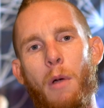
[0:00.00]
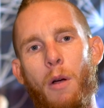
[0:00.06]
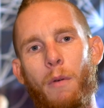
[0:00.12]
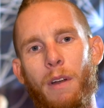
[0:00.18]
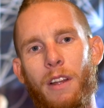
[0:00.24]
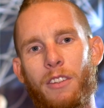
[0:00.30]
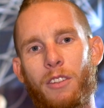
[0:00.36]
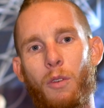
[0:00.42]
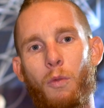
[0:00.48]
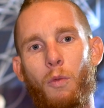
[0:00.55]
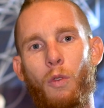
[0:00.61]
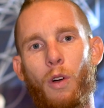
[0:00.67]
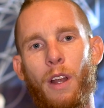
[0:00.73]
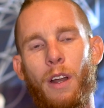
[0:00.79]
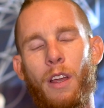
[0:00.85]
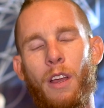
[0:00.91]
moment is, or
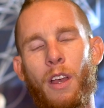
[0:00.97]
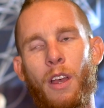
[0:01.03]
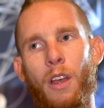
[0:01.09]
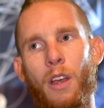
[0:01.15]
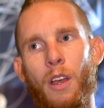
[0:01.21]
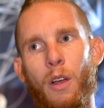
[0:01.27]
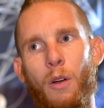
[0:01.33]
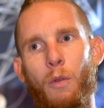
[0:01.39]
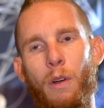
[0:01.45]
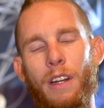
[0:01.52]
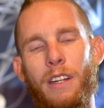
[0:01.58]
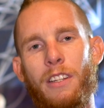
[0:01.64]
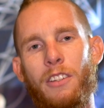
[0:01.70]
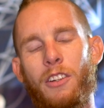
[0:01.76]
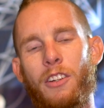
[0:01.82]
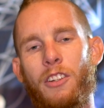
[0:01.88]
what
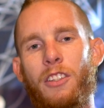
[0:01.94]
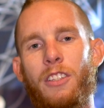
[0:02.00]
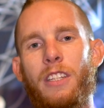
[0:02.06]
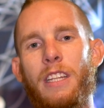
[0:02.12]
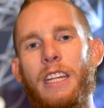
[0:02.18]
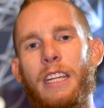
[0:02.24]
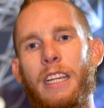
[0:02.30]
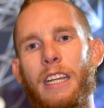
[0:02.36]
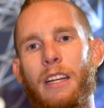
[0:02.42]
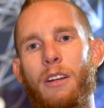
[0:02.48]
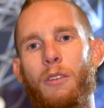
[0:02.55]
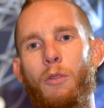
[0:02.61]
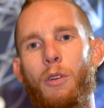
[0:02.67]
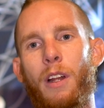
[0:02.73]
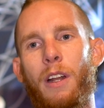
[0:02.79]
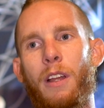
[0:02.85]
it is you're seeking.
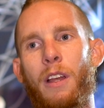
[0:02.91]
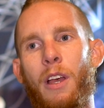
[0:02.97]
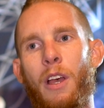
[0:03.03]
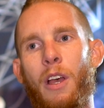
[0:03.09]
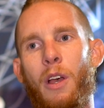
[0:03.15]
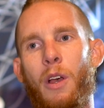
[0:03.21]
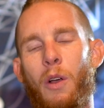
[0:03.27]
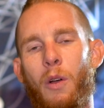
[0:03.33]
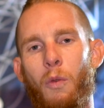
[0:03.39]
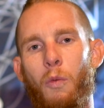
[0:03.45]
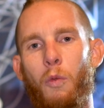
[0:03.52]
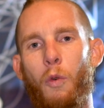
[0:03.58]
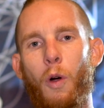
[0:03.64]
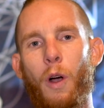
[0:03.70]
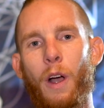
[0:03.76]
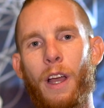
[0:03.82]
What
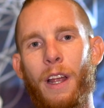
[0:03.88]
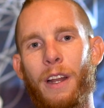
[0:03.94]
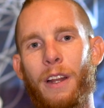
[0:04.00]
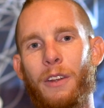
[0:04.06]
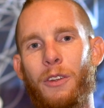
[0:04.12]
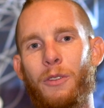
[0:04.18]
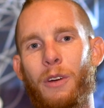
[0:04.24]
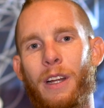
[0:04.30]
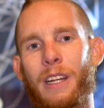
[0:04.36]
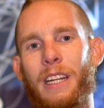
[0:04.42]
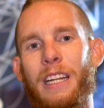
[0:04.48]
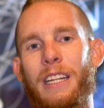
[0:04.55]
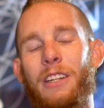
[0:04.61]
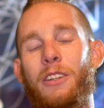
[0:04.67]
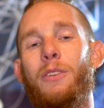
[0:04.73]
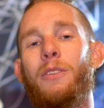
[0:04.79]
do I
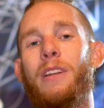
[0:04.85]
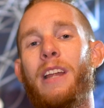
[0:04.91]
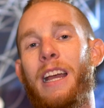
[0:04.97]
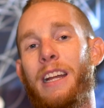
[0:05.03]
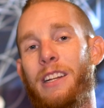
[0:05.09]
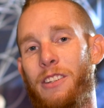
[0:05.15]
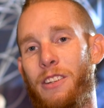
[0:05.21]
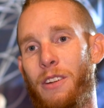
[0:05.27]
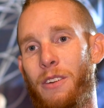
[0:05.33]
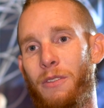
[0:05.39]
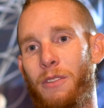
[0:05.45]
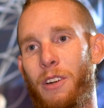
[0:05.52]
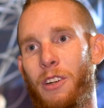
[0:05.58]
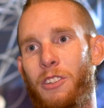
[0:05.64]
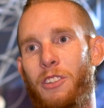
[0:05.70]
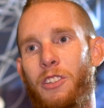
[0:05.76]
need to do next,
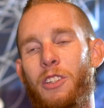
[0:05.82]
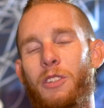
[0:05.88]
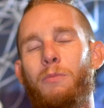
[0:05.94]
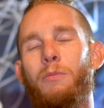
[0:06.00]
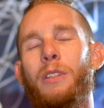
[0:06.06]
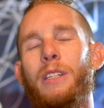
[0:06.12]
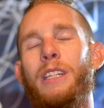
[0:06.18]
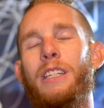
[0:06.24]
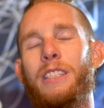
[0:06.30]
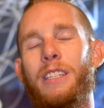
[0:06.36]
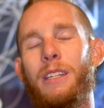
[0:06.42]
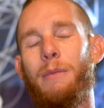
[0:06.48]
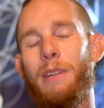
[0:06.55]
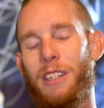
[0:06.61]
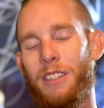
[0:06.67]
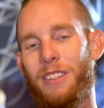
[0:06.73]
universe? Just please
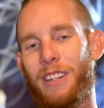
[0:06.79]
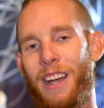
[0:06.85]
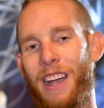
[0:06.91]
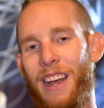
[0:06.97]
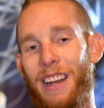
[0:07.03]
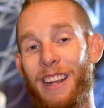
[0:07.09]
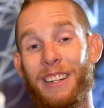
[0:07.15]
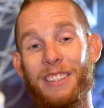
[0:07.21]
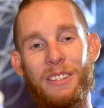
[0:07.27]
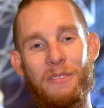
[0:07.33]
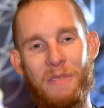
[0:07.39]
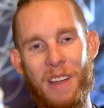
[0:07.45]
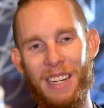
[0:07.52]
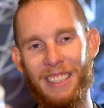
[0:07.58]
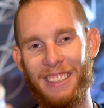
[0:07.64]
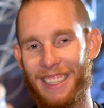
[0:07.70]
send me a sign. And it's
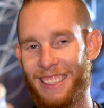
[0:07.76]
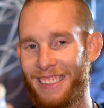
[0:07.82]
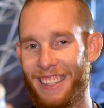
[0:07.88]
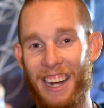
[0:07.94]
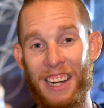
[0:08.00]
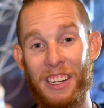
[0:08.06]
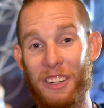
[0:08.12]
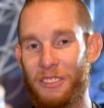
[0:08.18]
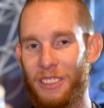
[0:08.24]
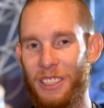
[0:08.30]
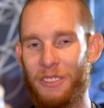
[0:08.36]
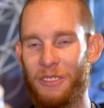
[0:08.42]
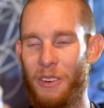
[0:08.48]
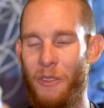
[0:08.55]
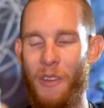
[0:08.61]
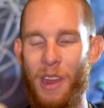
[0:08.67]
amazing. That sign comes
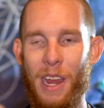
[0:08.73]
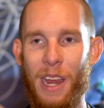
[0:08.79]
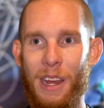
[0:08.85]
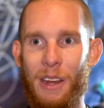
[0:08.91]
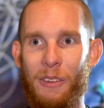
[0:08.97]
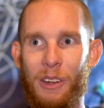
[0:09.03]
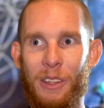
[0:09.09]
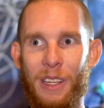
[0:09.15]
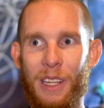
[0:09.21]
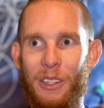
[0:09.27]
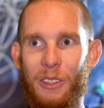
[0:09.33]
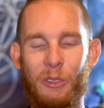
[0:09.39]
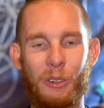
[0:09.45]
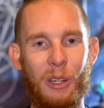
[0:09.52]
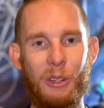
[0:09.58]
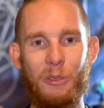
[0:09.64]
in for me within
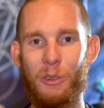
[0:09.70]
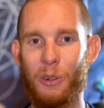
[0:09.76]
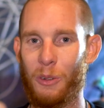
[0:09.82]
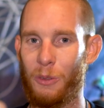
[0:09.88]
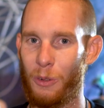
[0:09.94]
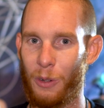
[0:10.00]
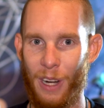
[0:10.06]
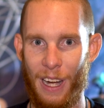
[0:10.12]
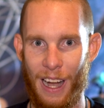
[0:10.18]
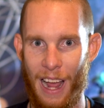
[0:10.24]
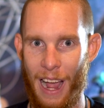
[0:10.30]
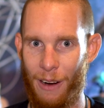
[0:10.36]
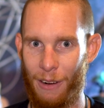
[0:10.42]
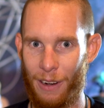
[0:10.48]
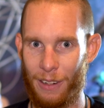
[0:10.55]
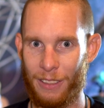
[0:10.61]
24 to 48
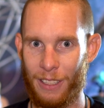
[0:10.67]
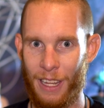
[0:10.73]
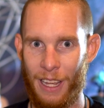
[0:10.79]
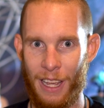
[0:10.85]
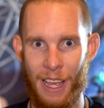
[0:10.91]
hours.